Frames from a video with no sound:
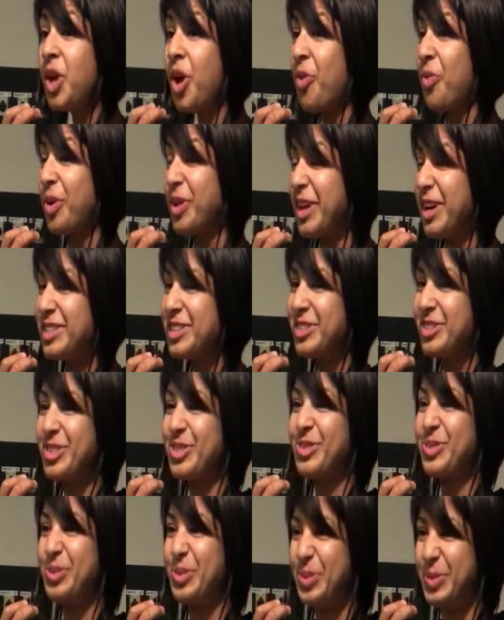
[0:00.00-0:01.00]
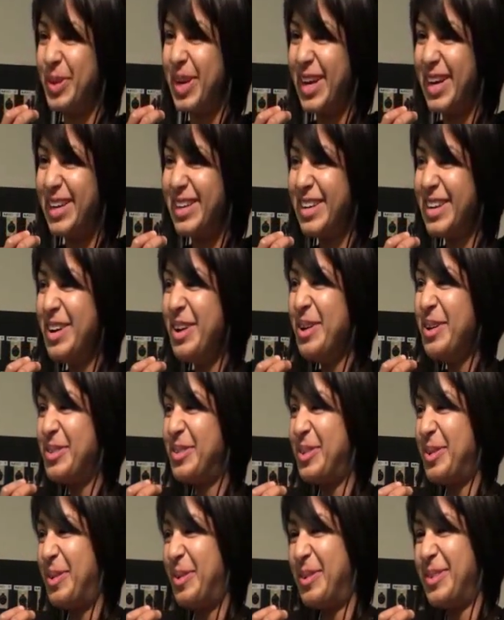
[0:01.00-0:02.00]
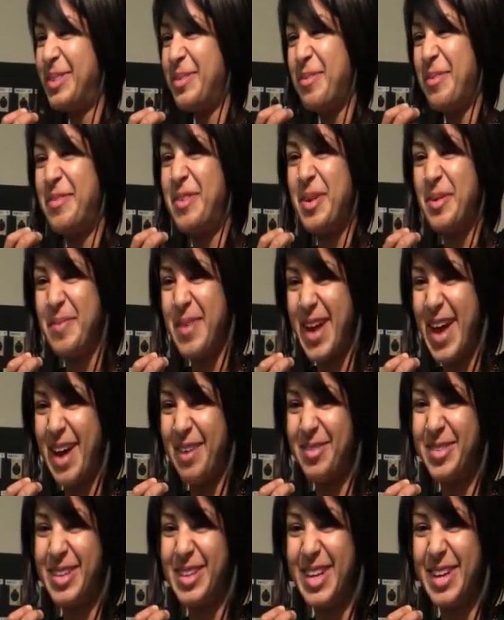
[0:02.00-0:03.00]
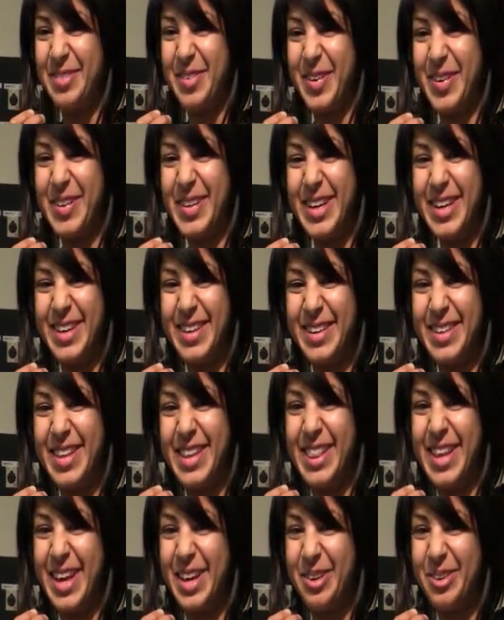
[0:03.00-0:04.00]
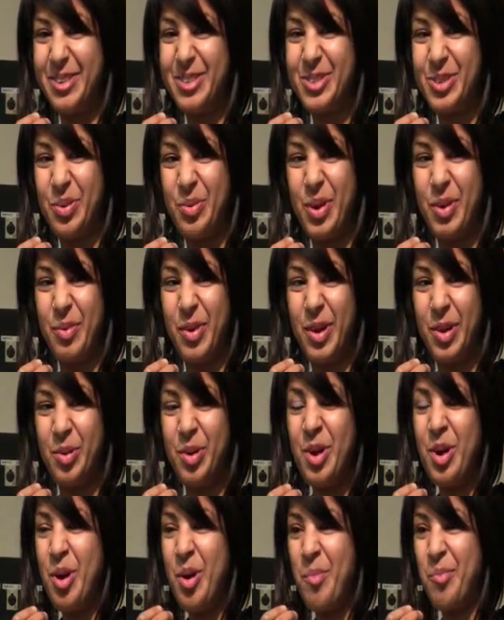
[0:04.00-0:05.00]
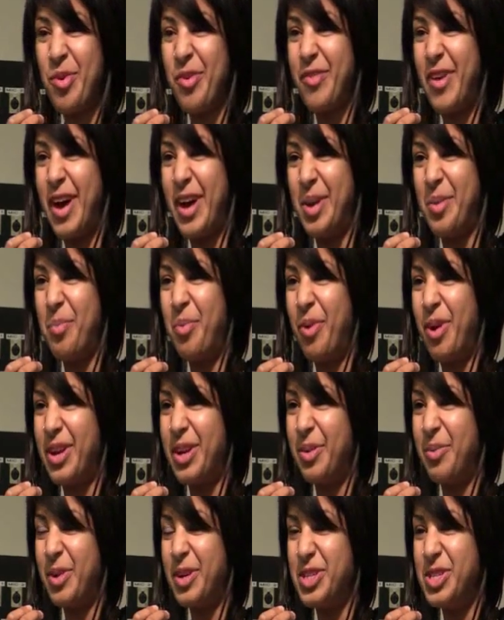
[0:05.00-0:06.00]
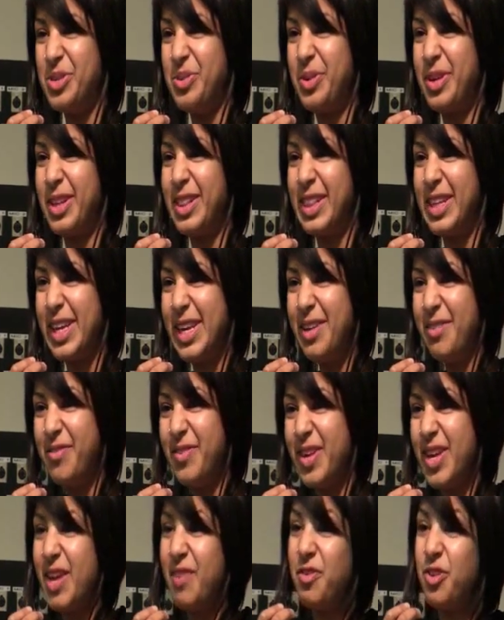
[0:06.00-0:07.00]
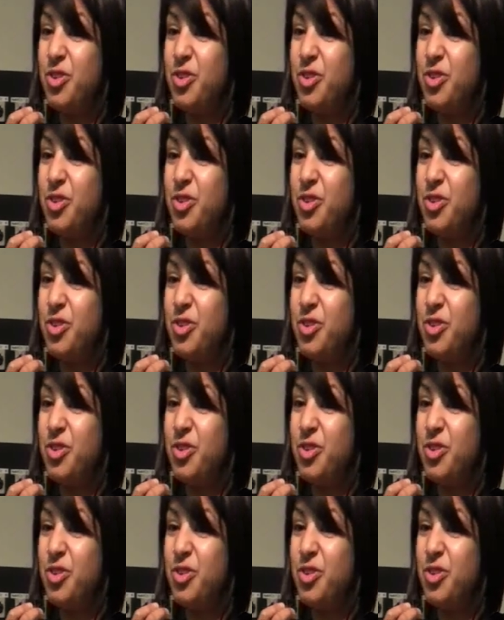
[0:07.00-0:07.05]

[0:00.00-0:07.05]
I realize it's a school night, so some of you may have to leave earlier than later, so we will provide a point at which you can leave.